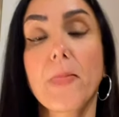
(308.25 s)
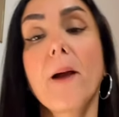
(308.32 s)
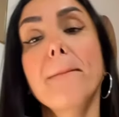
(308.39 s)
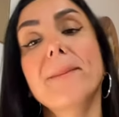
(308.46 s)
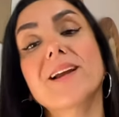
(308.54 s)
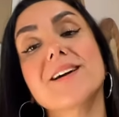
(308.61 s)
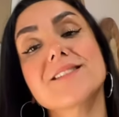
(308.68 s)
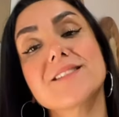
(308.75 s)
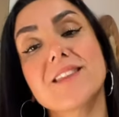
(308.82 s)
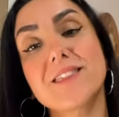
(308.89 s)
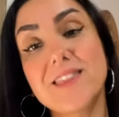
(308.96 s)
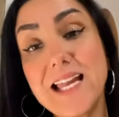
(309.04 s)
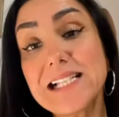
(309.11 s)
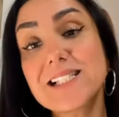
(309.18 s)
Because the
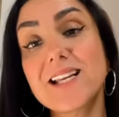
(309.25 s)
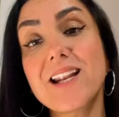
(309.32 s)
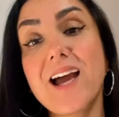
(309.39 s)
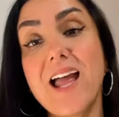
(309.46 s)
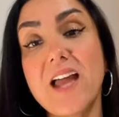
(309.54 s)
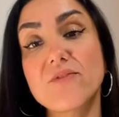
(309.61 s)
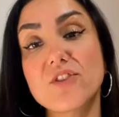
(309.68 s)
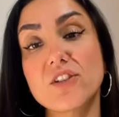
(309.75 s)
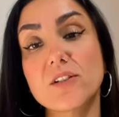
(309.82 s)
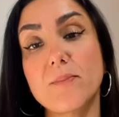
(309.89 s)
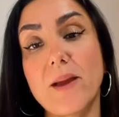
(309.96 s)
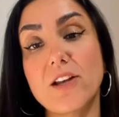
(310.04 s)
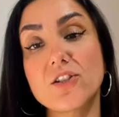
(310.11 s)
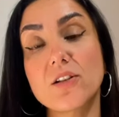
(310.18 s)
things that I have just
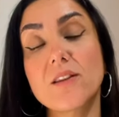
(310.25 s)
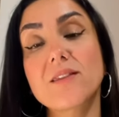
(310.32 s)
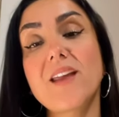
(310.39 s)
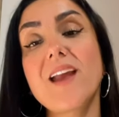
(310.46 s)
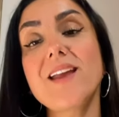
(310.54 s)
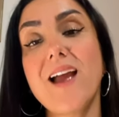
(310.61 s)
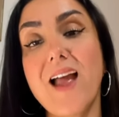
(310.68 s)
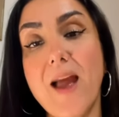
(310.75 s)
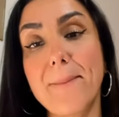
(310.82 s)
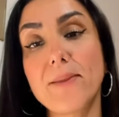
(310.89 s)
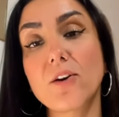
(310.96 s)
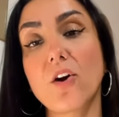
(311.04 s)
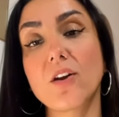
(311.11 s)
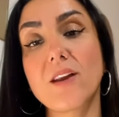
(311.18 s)
mentioned, they happen
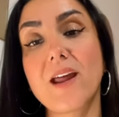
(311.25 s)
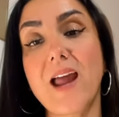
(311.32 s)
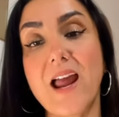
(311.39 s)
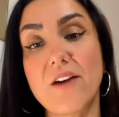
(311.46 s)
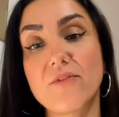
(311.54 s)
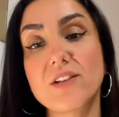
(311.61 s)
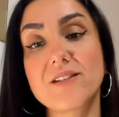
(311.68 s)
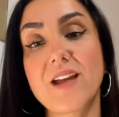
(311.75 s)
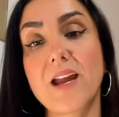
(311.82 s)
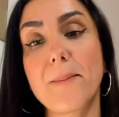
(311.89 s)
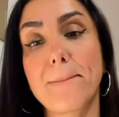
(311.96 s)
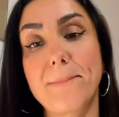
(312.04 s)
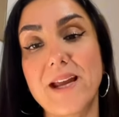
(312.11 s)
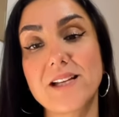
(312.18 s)
on an
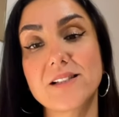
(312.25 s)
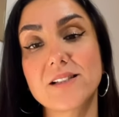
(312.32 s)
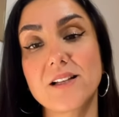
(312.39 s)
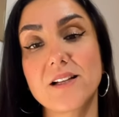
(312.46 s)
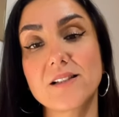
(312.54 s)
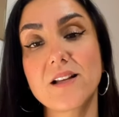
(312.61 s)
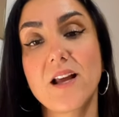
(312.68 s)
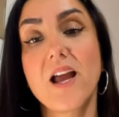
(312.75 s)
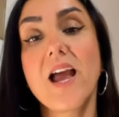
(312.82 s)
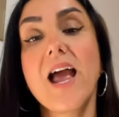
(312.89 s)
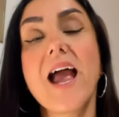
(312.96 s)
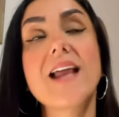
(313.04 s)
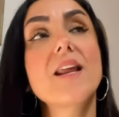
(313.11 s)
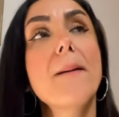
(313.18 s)
everyday basis.
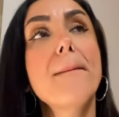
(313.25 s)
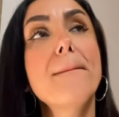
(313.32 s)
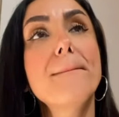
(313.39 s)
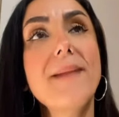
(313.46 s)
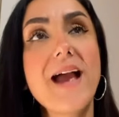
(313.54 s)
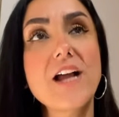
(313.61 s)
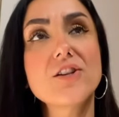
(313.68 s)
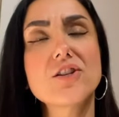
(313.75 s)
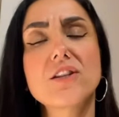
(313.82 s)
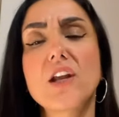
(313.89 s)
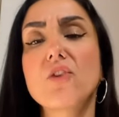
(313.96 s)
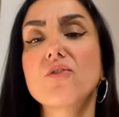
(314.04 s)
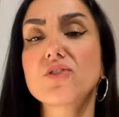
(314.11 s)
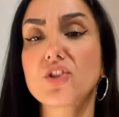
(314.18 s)
And imagine
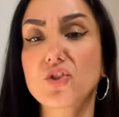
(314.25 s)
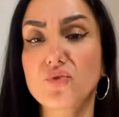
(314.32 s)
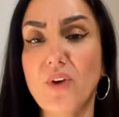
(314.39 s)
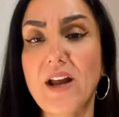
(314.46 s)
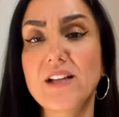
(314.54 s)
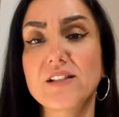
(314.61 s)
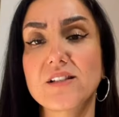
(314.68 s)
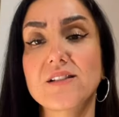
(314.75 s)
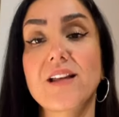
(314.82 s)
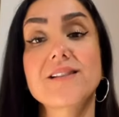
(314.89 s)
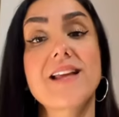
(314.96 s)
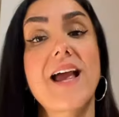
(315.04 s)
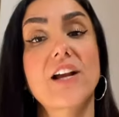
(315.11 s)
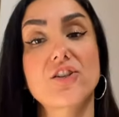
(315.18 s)
there is a crisis that's
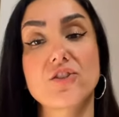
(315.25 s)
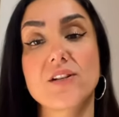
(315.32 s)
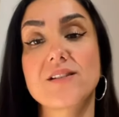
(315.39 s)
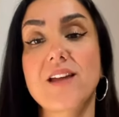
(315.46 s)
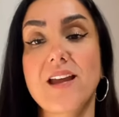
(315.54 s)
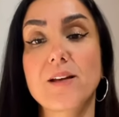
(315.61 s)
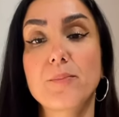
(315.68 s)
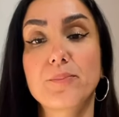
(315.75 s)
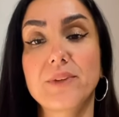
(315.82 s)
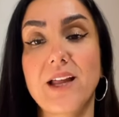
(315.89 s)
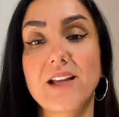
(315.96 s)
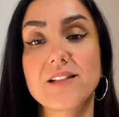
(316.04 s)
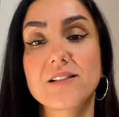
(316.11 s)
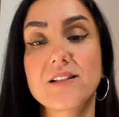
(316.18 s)
actually taking
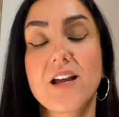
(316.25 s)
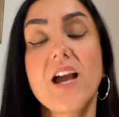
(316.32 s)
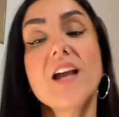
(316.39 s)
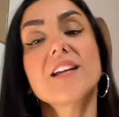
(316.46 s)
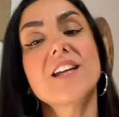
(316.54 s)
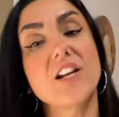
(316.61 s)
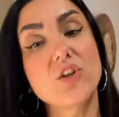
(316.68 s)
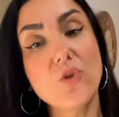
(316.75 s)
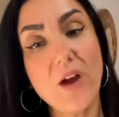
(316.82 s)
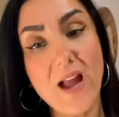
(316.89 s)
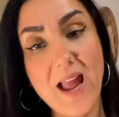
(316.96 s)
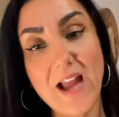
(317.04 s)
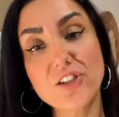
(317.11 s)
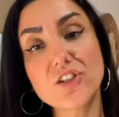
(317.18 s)
place. Can you
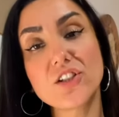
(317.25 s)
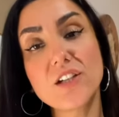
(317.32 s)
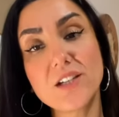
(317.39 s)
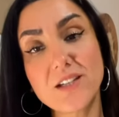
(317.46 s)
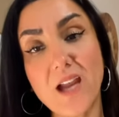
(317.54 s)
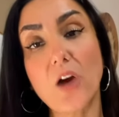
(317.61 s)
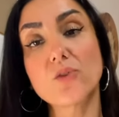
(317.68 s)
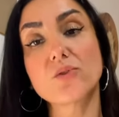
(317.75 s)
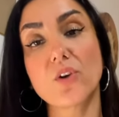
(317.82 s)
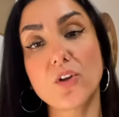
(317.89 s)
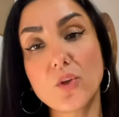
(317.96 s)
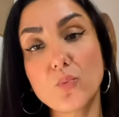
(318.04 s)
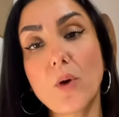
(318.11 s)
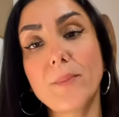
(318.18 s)
actually count on
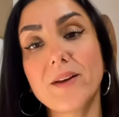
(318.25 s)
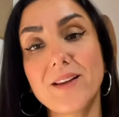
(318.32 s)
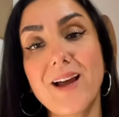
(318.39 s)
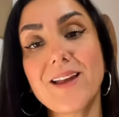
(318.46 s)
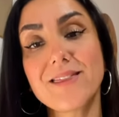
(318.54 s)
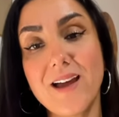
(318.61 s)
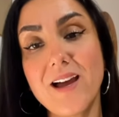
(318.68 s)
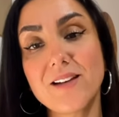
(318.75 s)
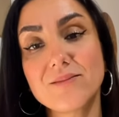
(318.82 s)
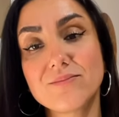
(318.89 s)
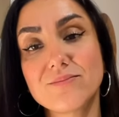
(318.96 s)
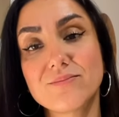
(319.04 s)
a woman like that?